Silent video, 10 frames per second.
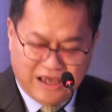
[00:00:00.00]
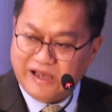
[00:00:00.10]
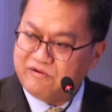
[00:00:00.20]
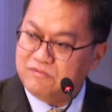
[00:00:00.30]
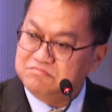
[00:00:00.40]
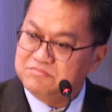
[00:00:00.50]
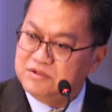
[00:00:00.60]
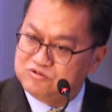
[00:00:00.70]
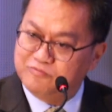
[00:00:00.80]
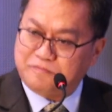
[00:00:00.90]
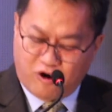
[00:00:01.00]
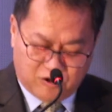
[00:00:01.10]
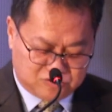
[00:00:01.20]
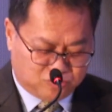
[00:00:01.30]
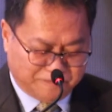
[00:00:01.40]
and to,
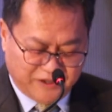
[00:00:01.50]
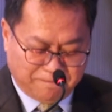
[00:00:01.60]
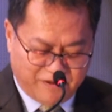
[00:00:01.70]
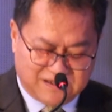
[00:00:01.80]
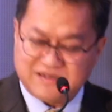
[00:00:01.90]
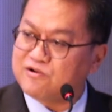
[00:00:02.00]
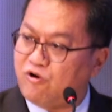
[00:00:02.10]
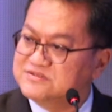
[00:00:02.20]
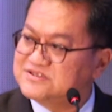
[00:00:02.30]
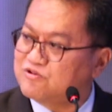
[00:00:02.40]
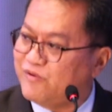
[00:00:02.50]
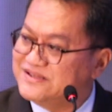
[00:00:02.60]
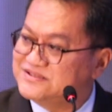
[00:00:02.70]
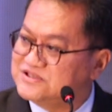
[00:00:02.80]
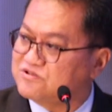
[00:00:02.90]
or to prepare the
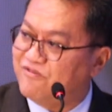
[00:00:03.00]
consequences